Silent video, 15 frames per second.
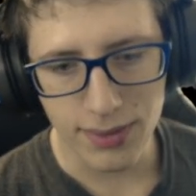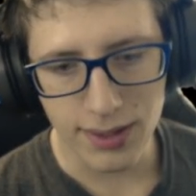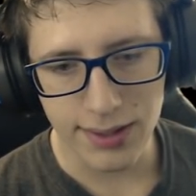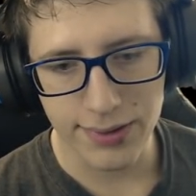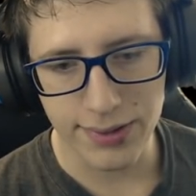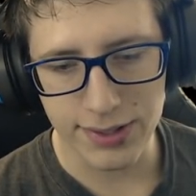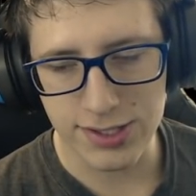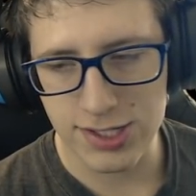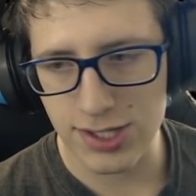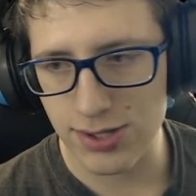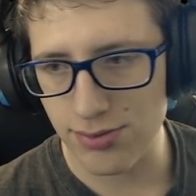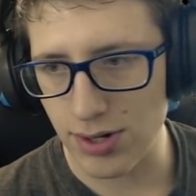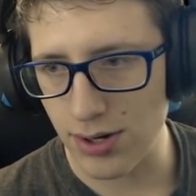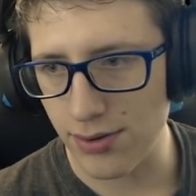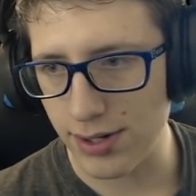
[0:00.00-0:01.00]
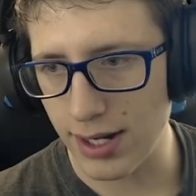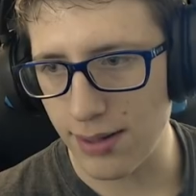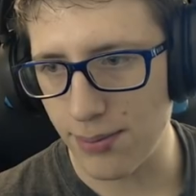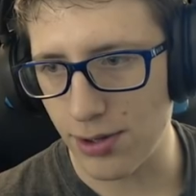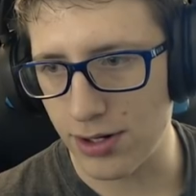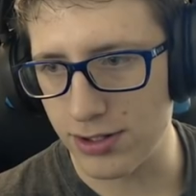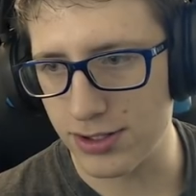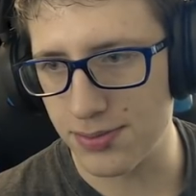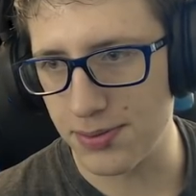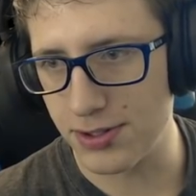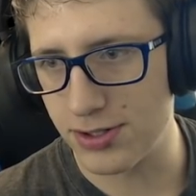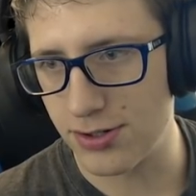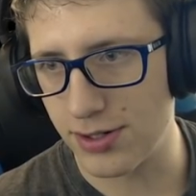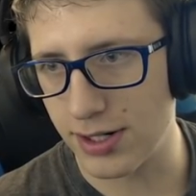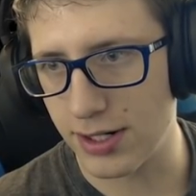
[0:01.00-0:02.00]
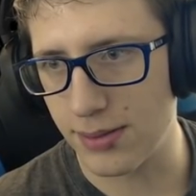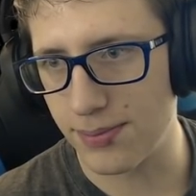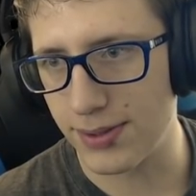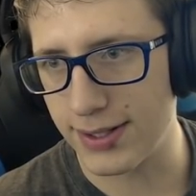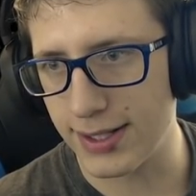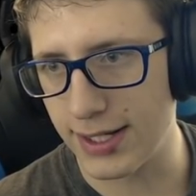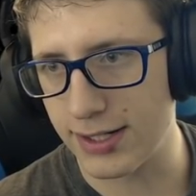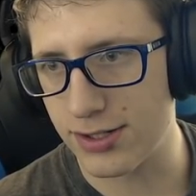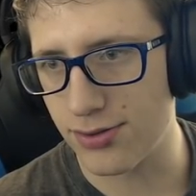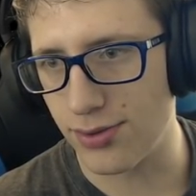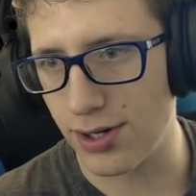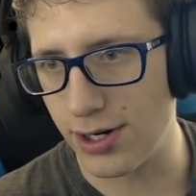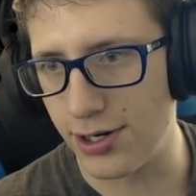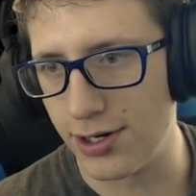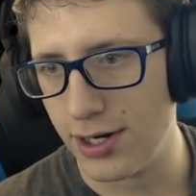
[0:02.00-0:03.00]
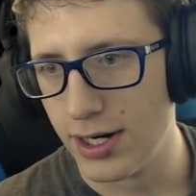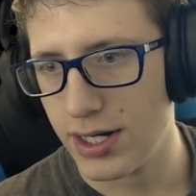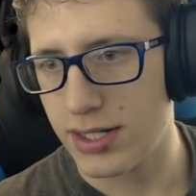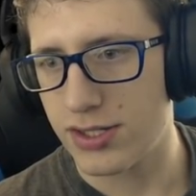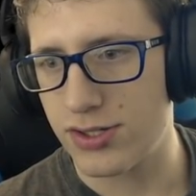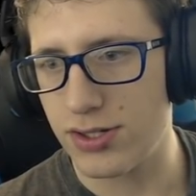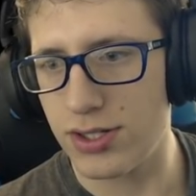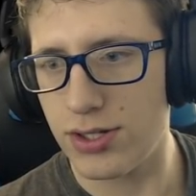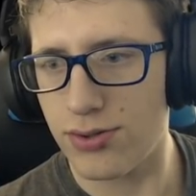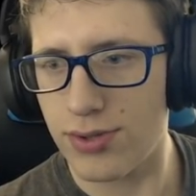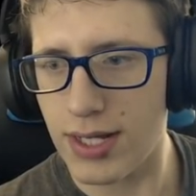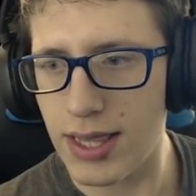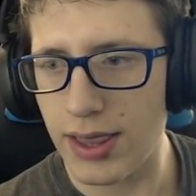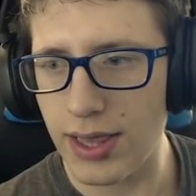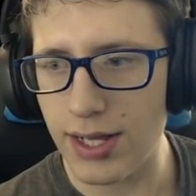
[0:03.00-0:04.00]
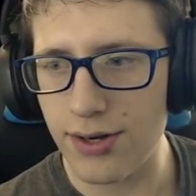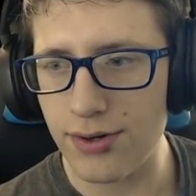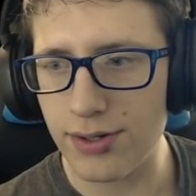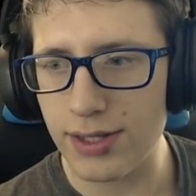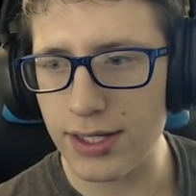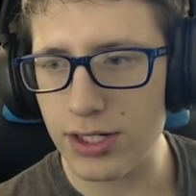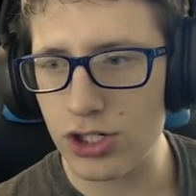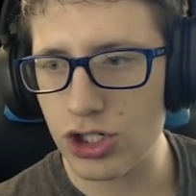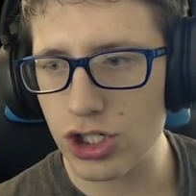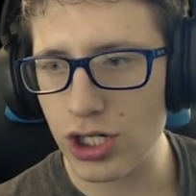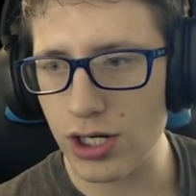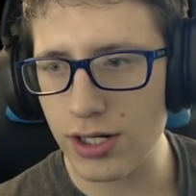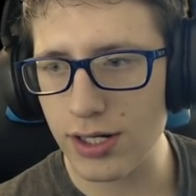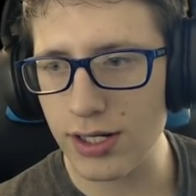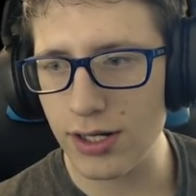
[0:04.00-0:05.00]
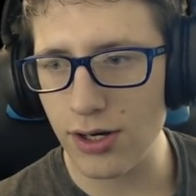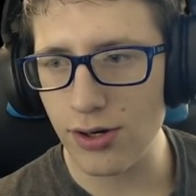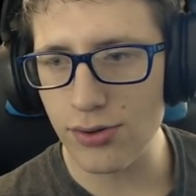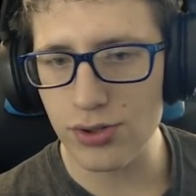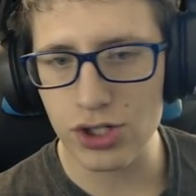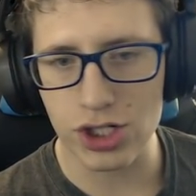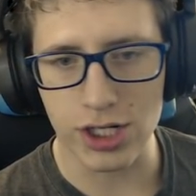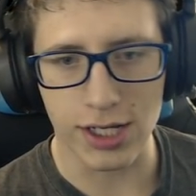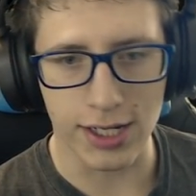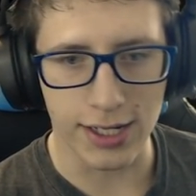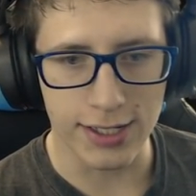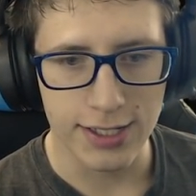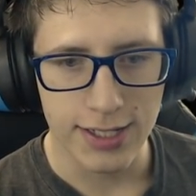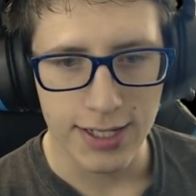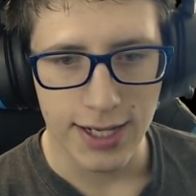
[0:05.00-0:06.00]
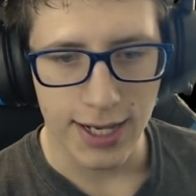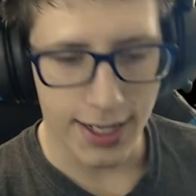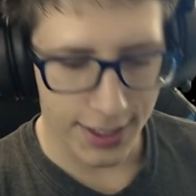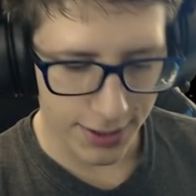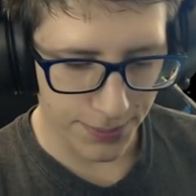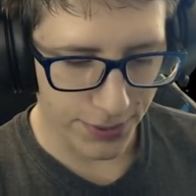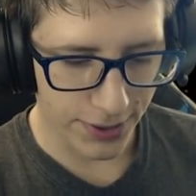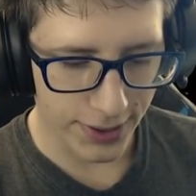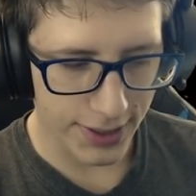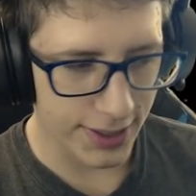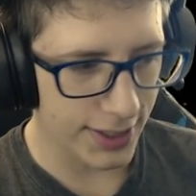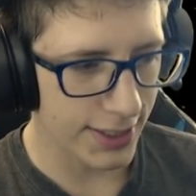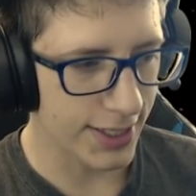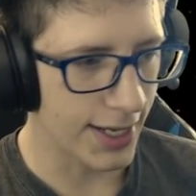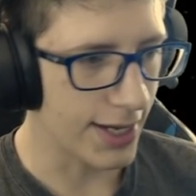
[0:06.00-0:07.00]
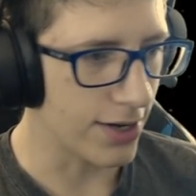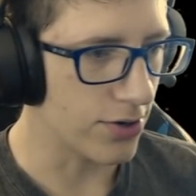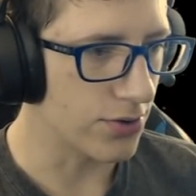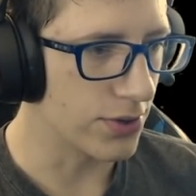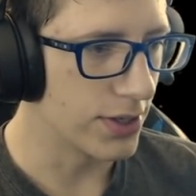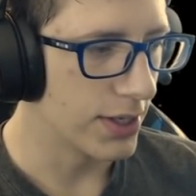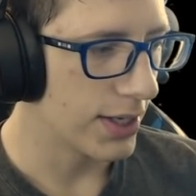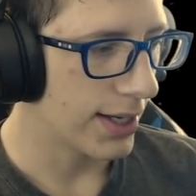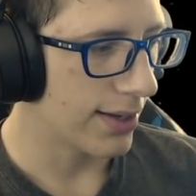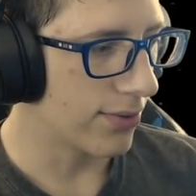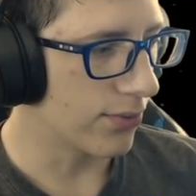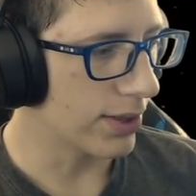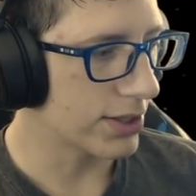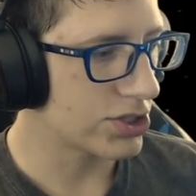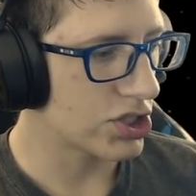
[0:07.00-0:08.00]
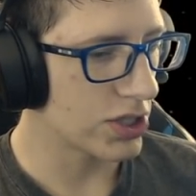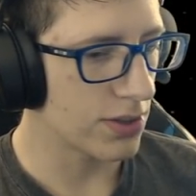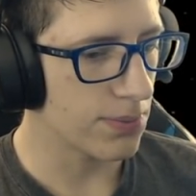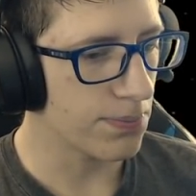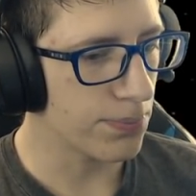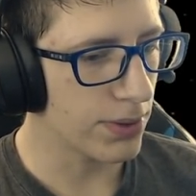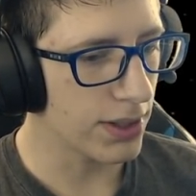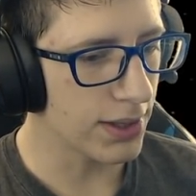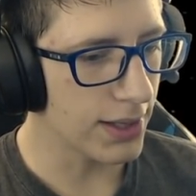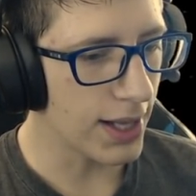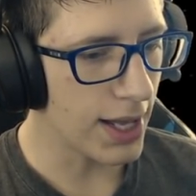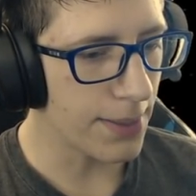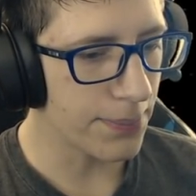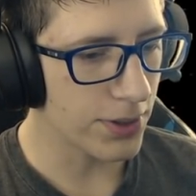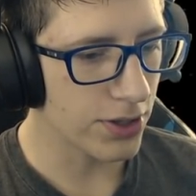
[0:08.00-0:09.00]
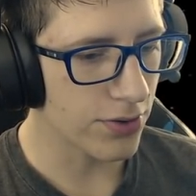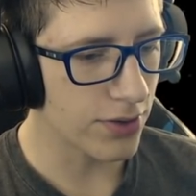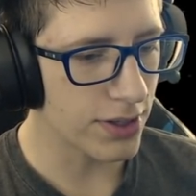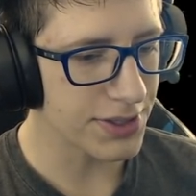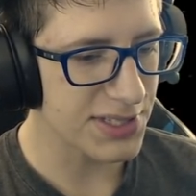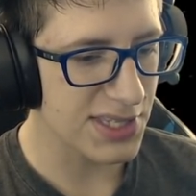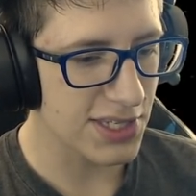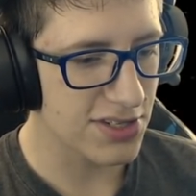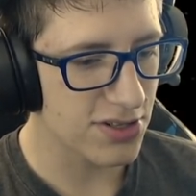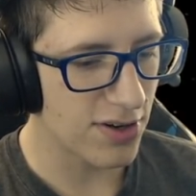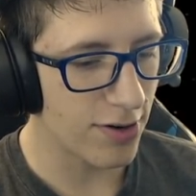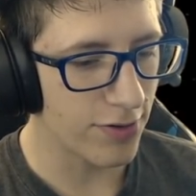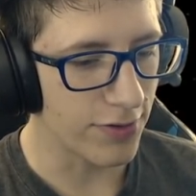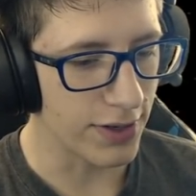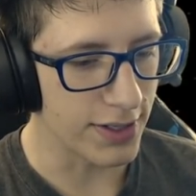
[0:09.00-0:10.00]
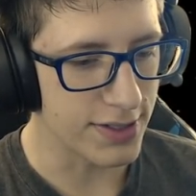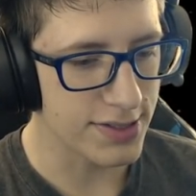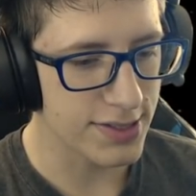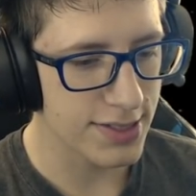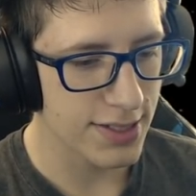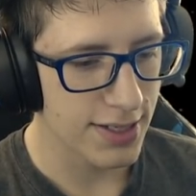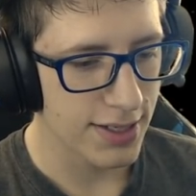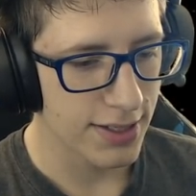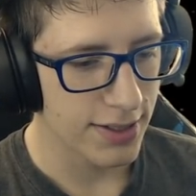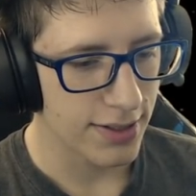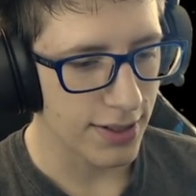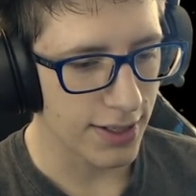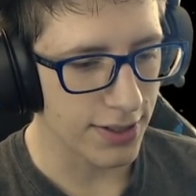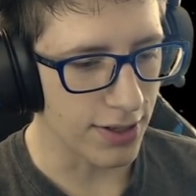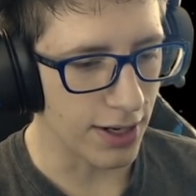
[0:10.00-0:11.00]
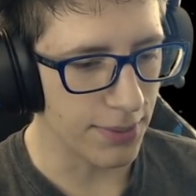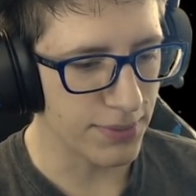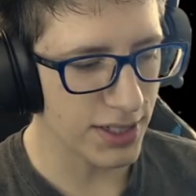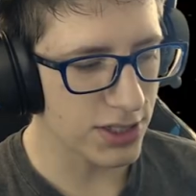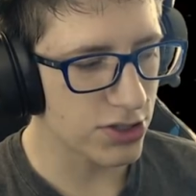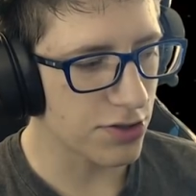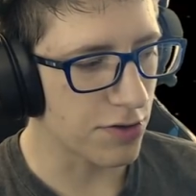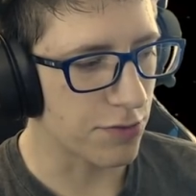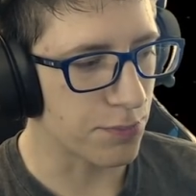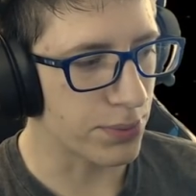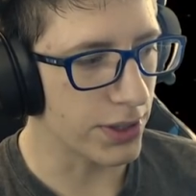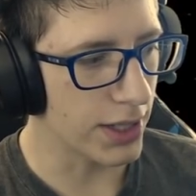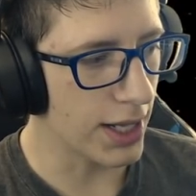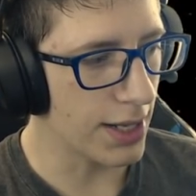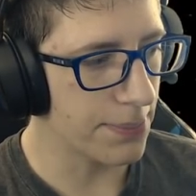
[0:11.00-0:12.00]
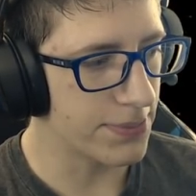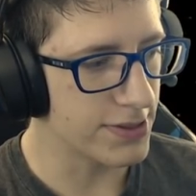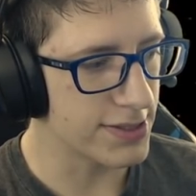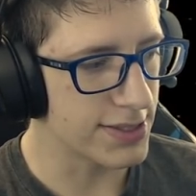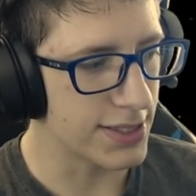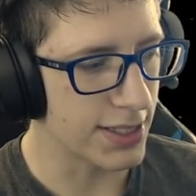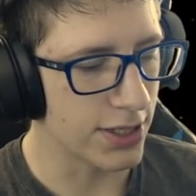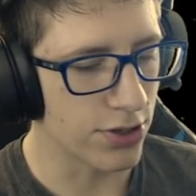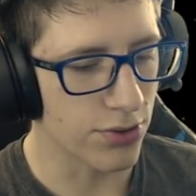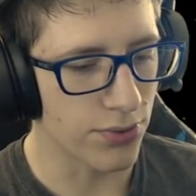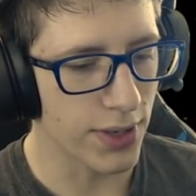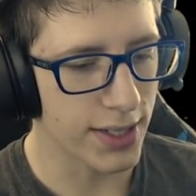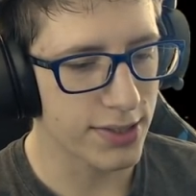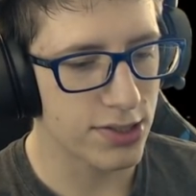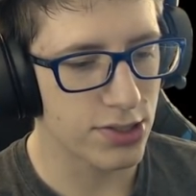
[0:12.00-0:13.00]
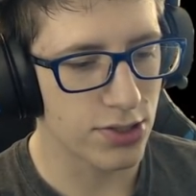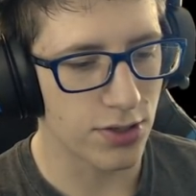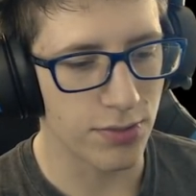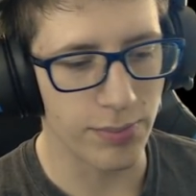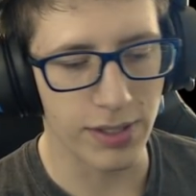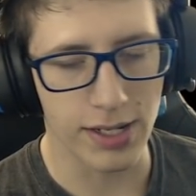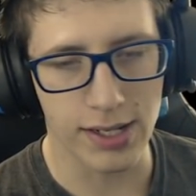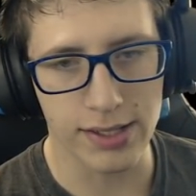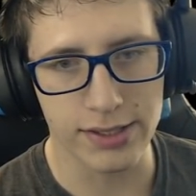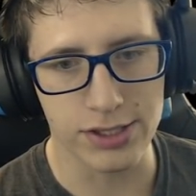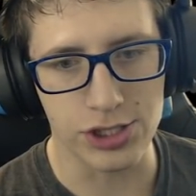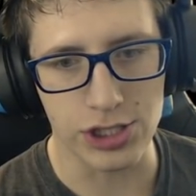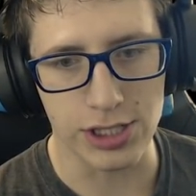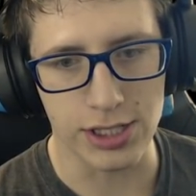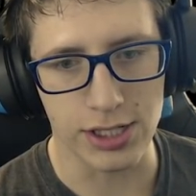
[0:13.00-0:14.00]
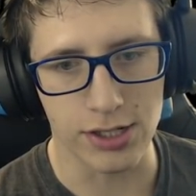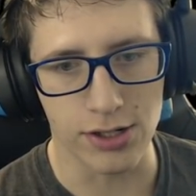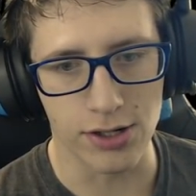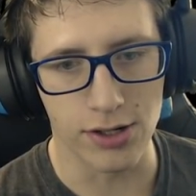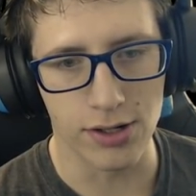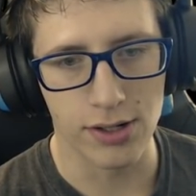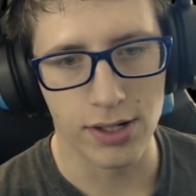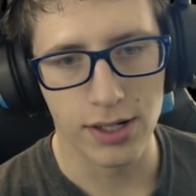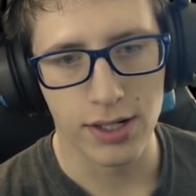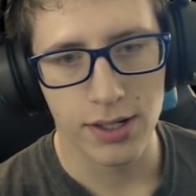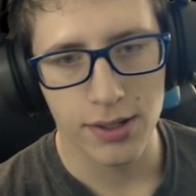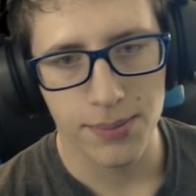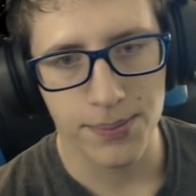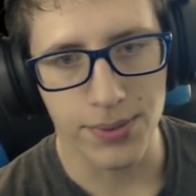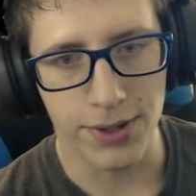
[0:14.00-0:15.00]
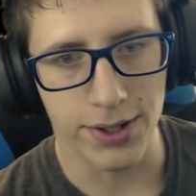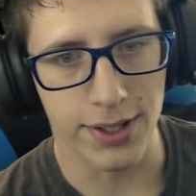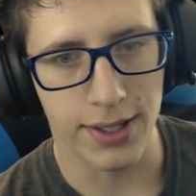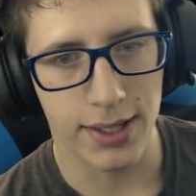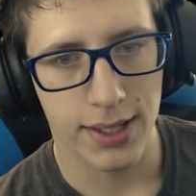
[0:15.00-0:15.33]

Let's throw it at Mars, but turn it completely into water. So you can literally chuck an ocean at a planet now and watch it plop across the surface. I, I'm not sure if plop is the correct terminology here, but